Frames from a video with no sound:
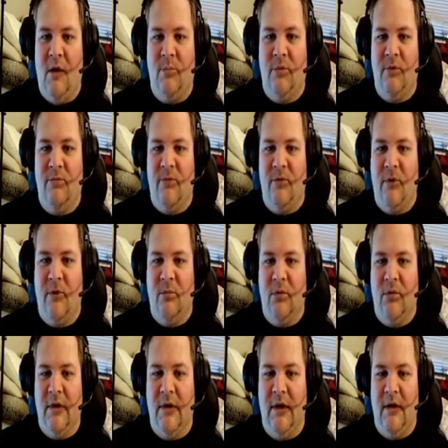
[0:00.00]

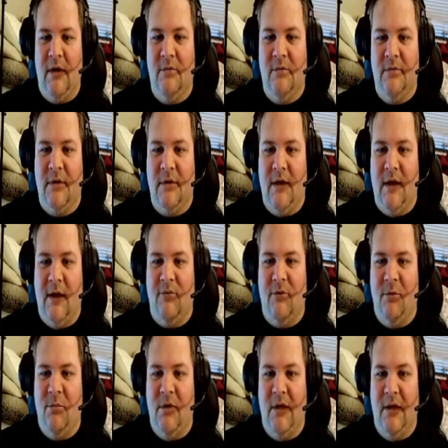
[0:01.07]
Preferably
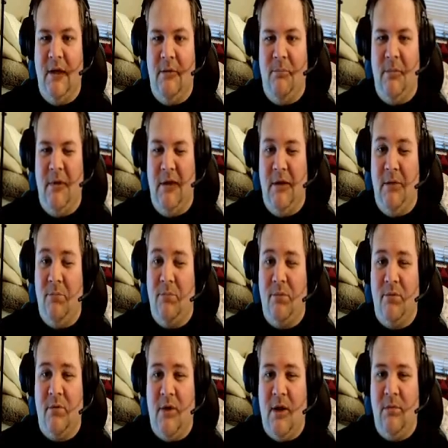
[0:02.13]
everybody be
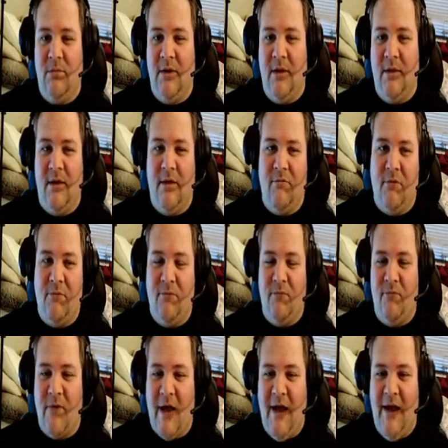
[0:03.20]
probably level
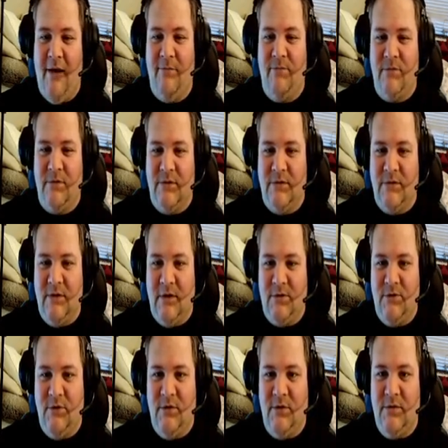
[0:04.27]
5 to
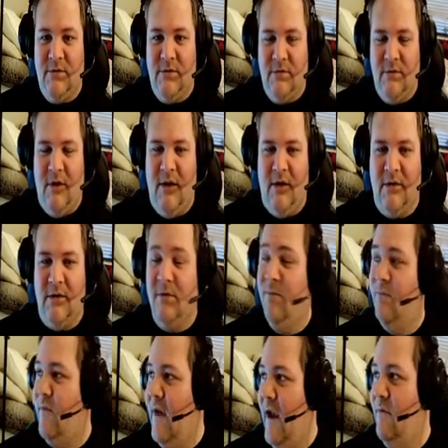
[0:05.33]
6,
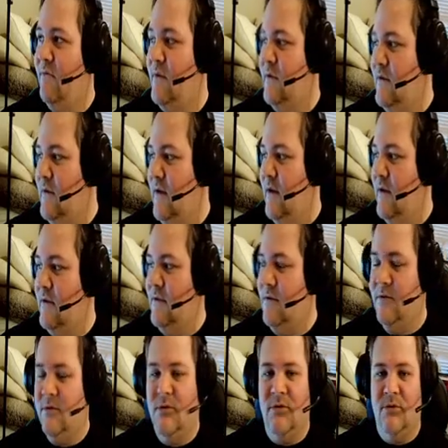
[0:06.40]
5 to
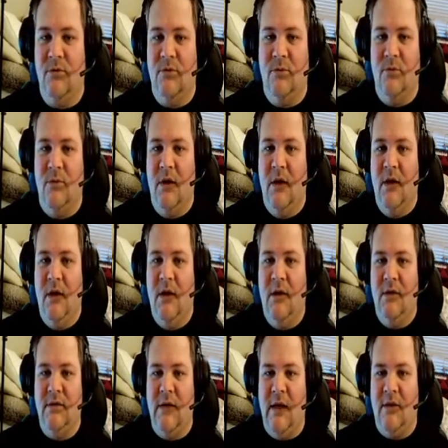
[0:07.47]
6 to
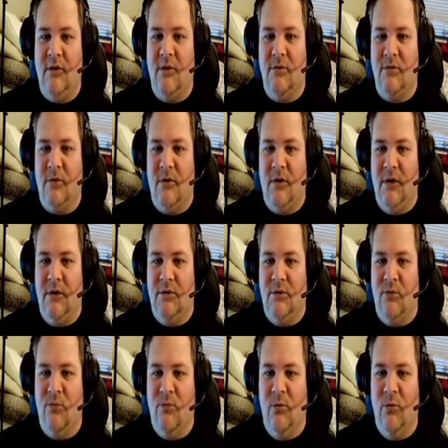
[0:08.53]
take those on as
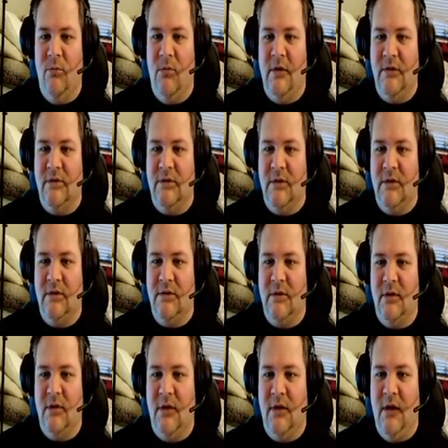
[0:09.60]
a group
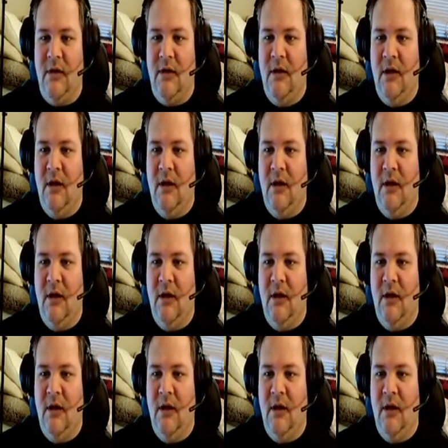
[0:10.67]
consistently.